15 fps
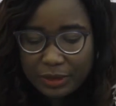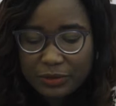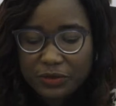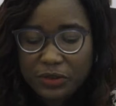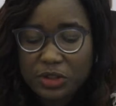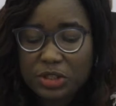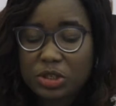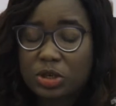
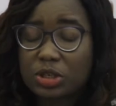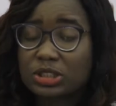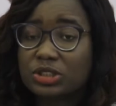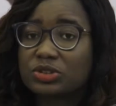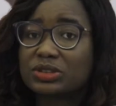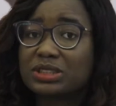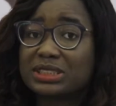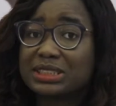for the court
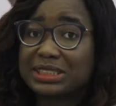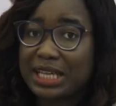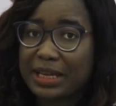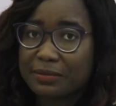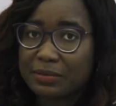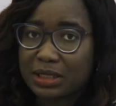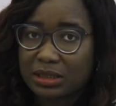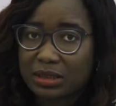to
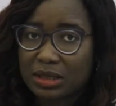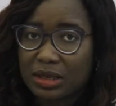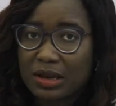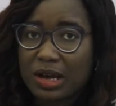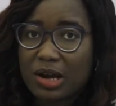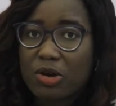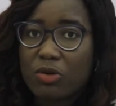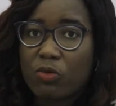determine
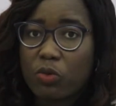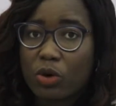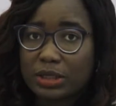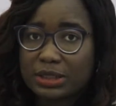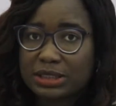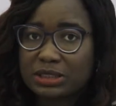what